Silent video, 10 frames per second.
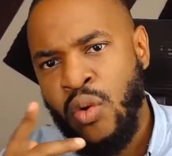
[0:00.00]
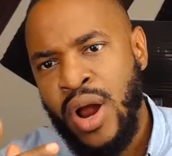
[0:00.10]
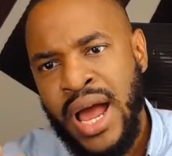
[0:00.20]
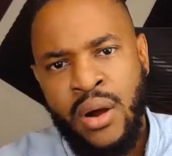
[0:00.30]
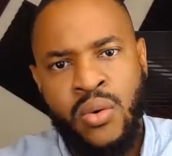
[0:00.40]

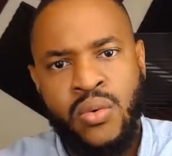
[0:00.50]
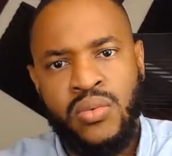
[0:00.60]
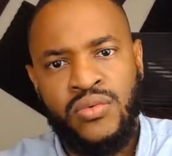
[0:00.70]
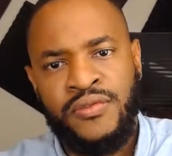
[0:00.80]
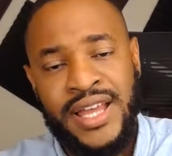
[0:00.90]
How
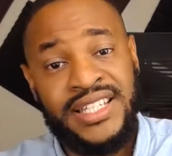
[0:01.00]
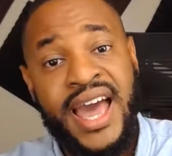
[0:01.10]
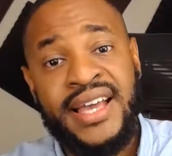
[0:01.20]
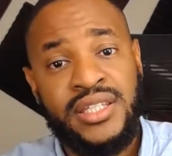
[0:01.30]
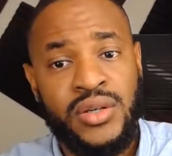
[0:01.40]

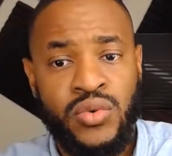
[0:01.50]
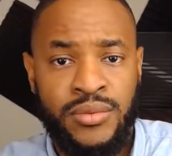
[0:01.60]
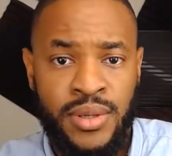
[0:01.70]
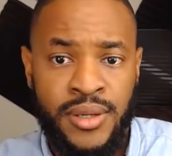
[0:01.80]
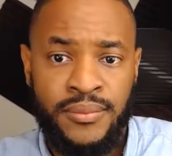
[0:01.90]
fantastic would
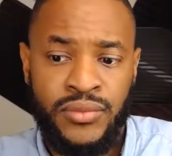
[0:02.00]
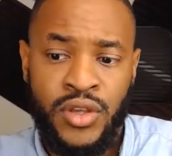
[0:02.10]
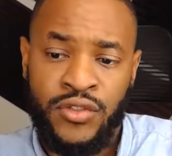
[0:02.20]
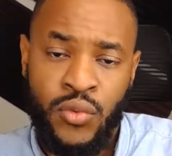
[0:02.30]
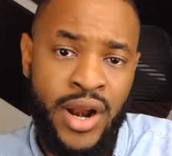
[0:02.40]
it be
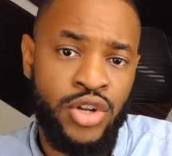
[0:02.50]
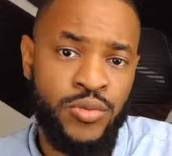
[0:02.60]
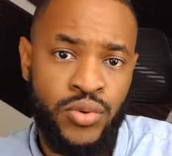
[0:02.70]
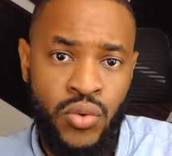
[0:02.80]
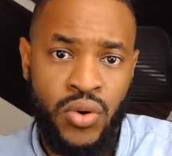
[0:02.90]
if the right
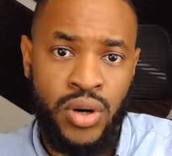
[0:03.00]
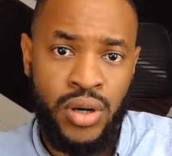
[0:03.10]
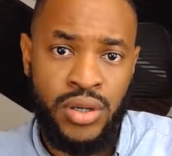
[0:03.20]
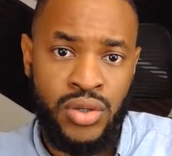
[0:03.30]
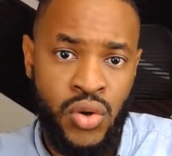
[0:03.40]
entrepreneur,
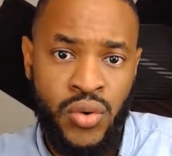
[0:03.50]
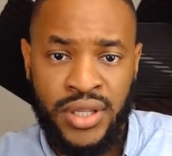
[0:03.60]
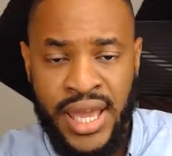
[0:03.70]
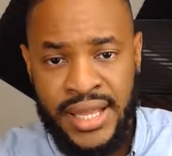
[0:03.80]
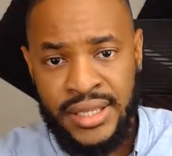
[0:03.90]
knowing
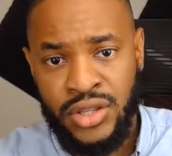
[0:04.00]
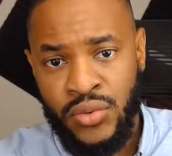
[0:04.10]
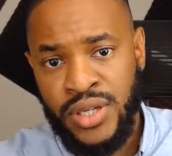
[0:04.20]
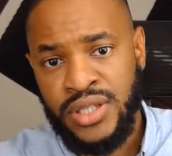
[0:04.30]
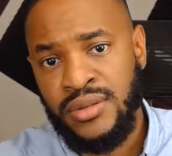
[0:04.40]
that there
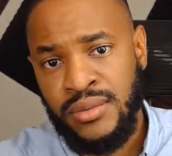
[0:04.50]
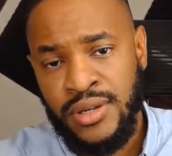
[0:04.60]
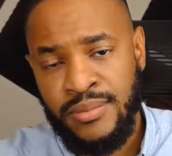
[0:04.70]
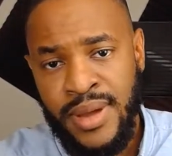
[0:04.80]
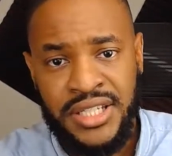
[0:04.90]
is a
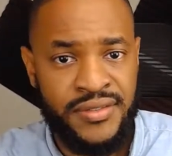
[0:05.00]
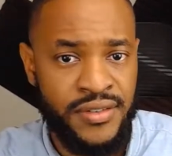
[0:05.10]
massive